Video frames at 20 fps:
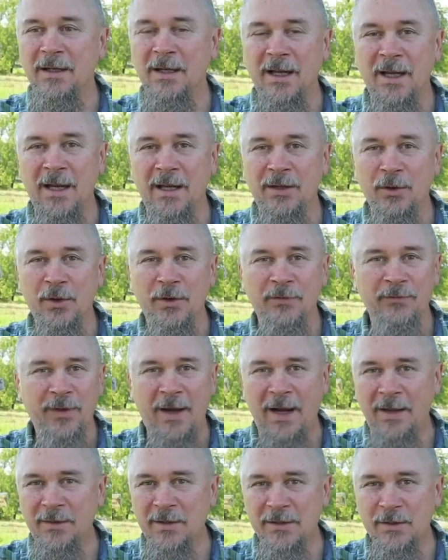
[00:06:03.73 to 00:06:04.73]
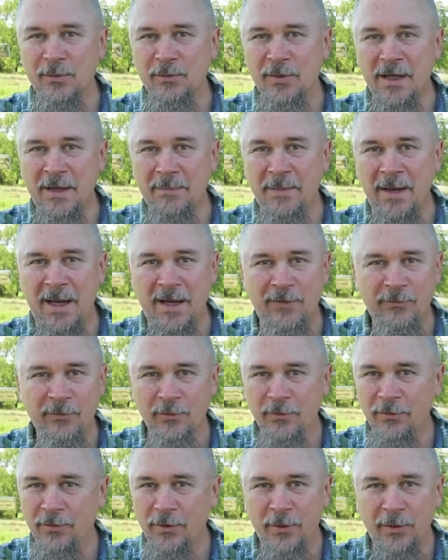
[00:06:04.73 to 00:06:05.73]
Again, you can find these on eBay
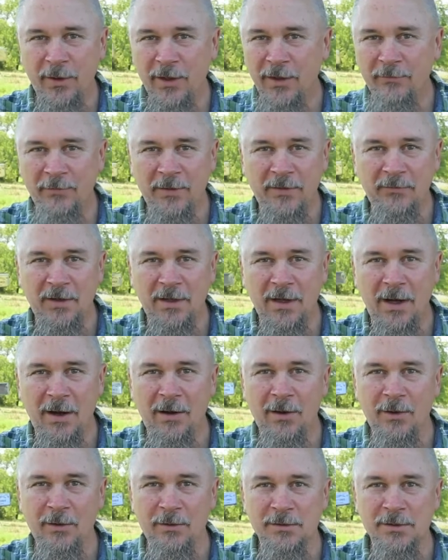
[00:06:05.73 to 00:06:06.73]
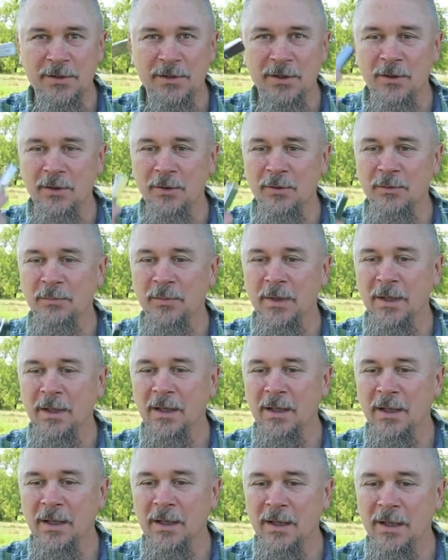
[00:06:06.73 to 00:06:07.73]
for $30 to $50. So,
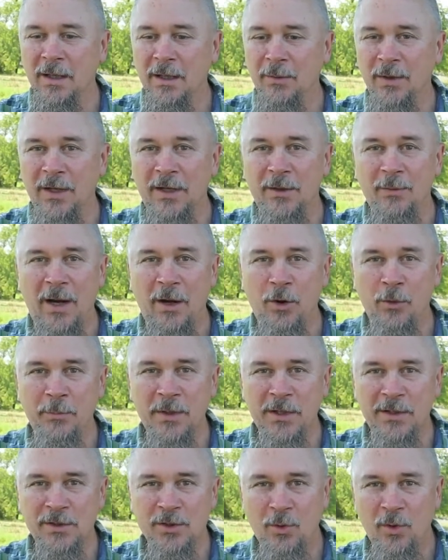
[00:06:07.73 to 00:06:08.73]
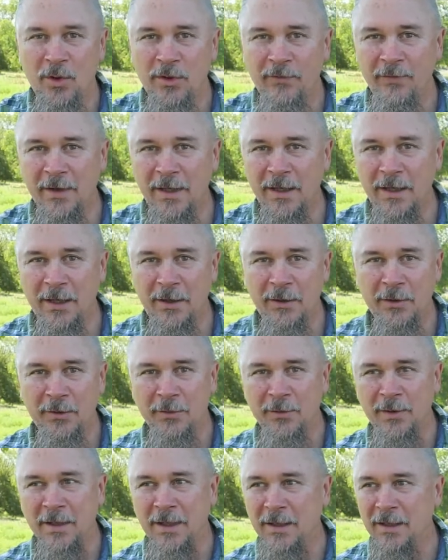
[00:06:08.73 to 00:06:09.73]
well, anyway, I hope you enjoyed the
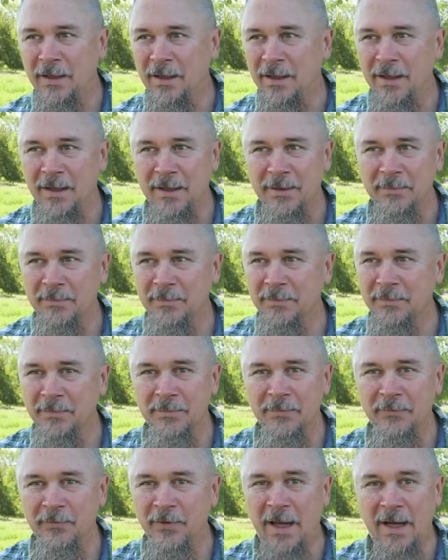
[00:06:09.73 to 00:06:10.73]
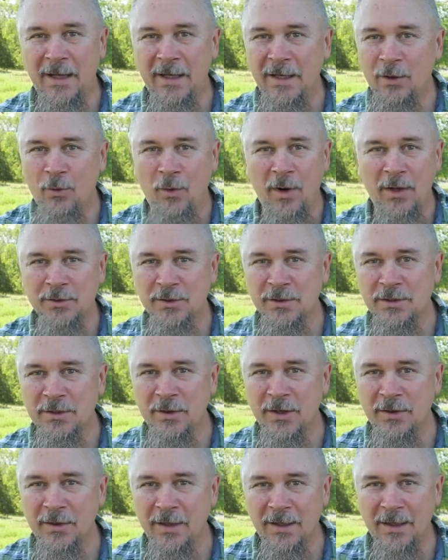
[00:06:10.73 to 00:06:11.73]
video, and if you got any questions or
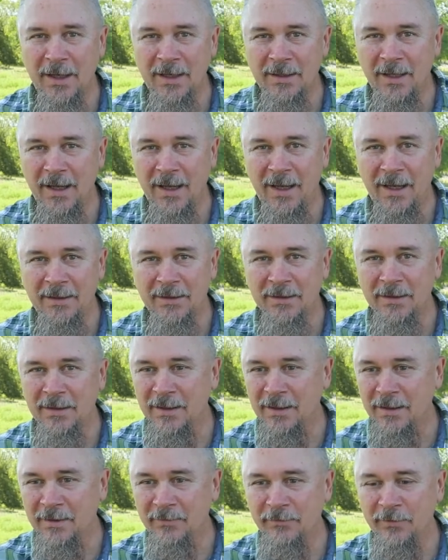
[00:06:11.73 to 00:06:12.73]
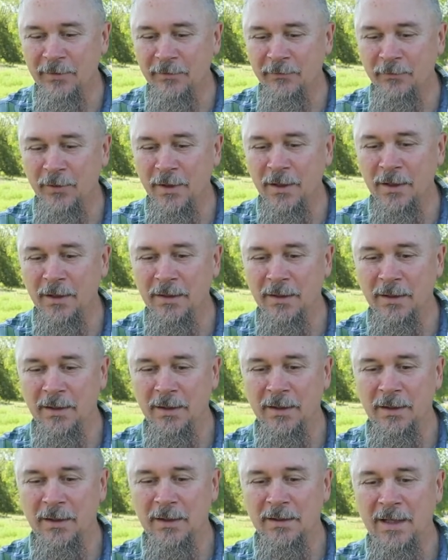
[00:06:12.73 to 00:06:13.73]
anything like that, feel free to
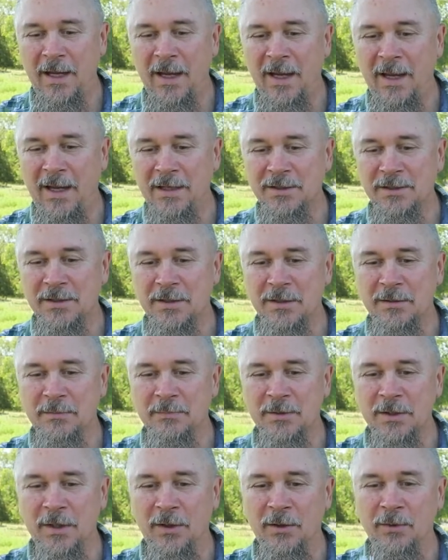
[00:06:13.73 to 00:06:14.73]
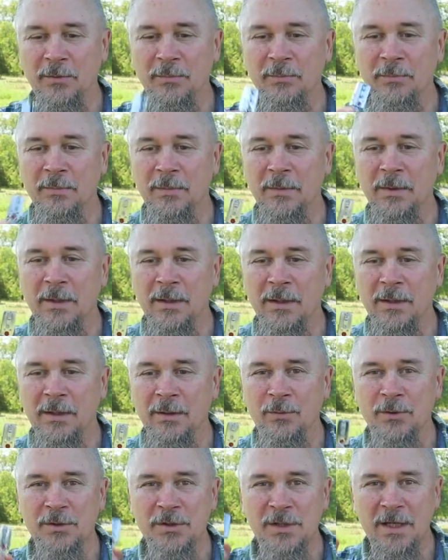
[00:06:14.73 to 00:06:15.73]
ask. So
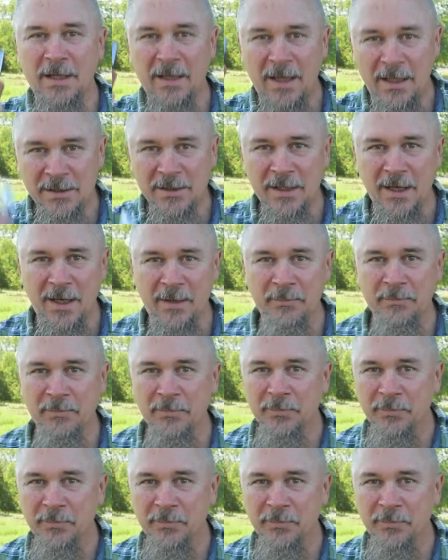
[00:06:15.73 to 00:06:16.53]
we'll see you next time.